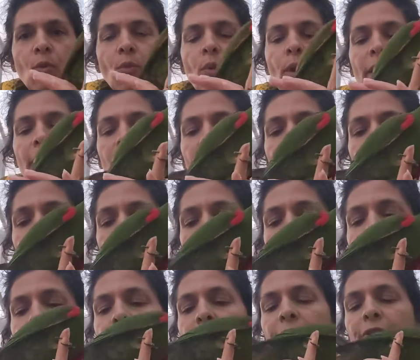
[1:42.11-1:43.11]
where
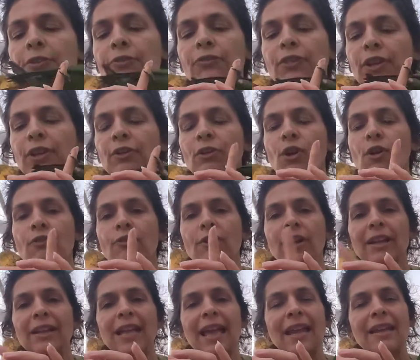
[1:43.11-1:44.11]
you run your finger over
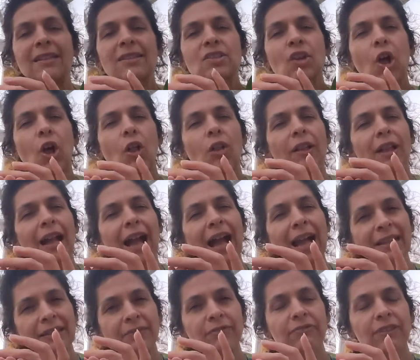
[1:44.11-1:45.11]
it and it's all
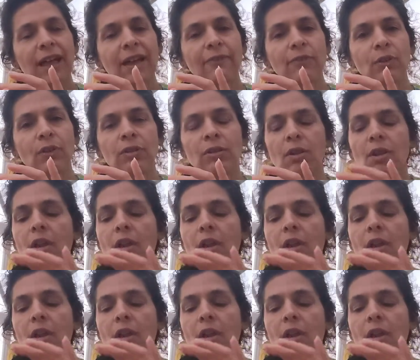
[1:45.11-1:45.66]
kind of level.